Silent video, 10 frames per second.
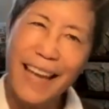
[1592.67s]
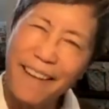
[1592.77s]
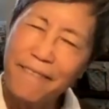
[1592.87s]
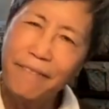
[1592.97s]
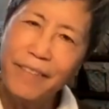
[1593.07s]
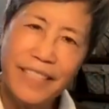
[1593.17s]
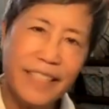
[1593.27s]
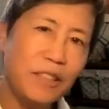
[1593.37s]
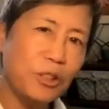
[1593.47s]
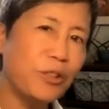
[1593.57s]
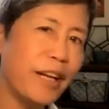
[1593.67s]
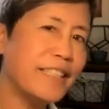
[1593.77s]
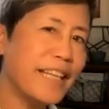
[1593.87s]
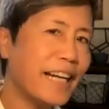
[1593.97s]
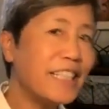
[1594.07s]
every single
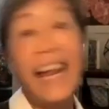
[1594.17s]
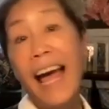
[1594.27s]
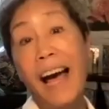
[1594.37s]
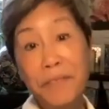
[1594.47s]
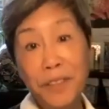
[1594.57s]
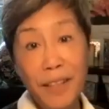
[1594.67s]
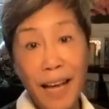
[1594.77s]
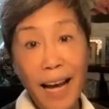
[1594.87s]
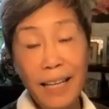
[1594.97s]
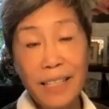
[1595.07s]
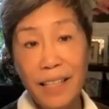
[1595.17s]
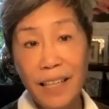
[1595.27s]
transaction after that.